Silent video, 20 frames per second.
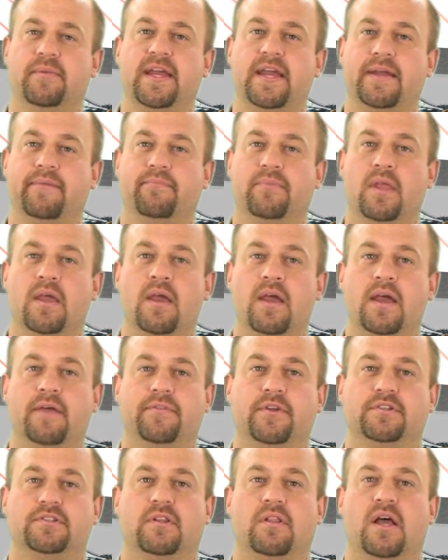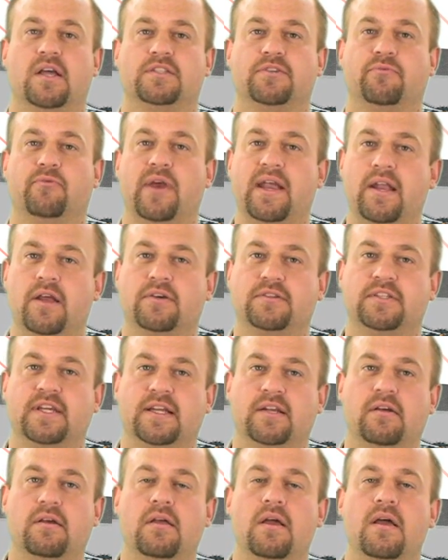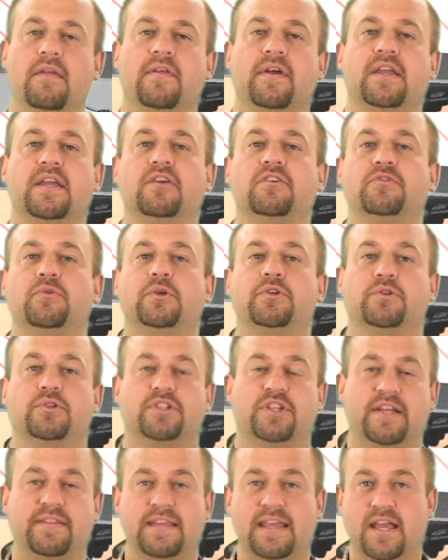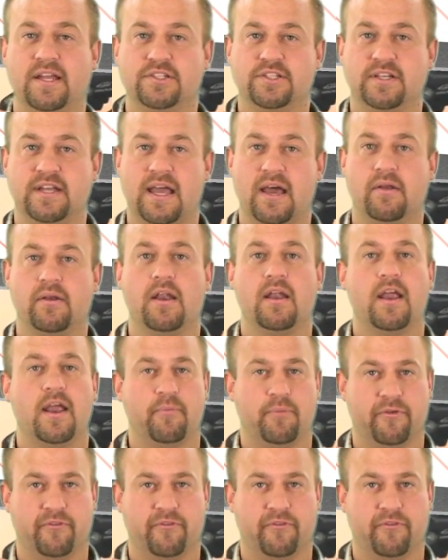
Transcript: B. There's a loss in radio signal, the kill switch will shut the engine down and